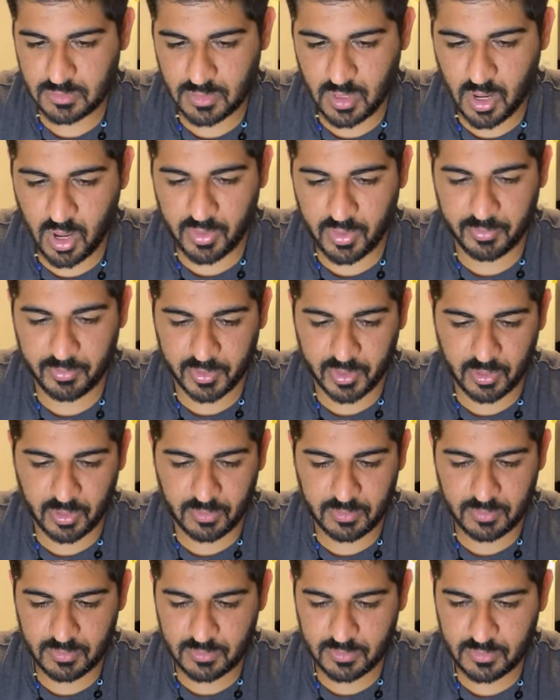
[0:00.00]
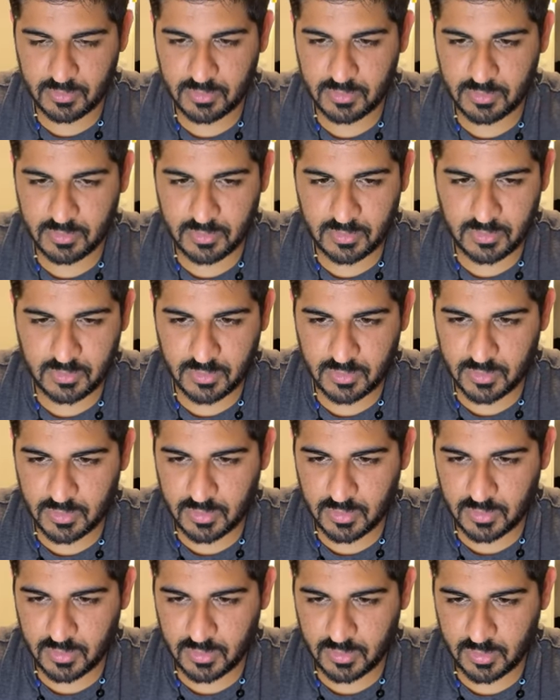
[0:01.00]
Oh, there we go.
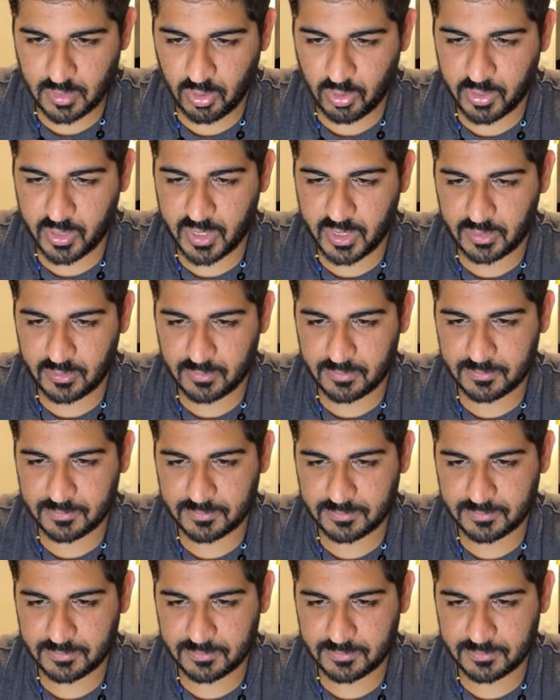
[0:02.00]
Caught it.